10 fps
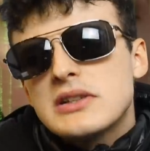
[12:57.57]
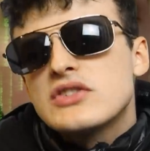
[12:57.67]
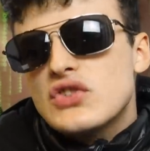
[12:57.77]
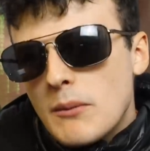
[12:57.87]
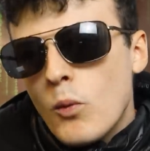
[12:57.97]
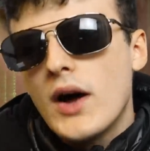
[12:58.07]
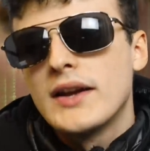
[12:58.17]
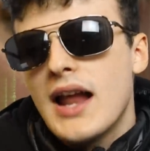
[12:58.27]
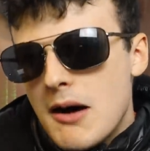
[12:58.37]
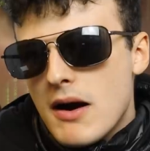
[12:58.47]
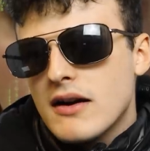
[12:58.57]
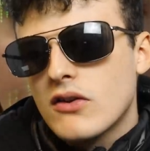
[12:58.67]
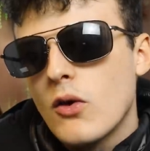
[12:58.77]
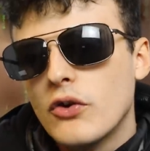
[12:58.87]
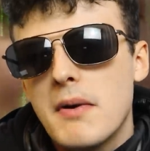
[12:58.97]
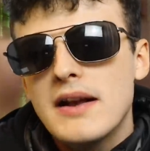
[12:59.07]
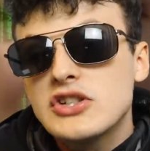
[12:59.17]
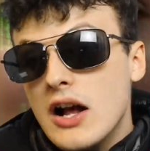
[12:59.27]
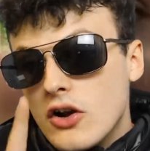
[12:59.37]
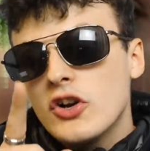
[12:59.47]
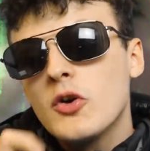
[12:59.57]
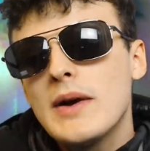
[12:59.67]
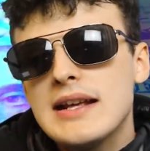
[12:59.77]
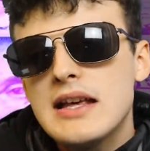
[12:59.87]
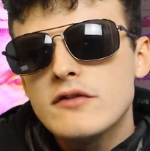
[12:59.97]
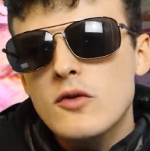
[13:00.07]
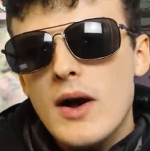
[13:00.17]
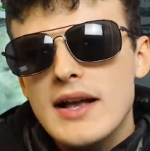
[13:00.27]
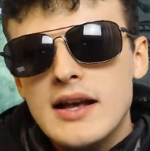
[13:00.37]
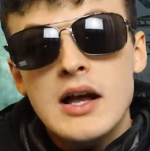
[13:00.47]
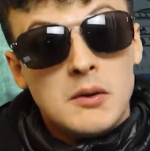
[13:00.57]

but someone amongst those bunch are gonna win a giveaway.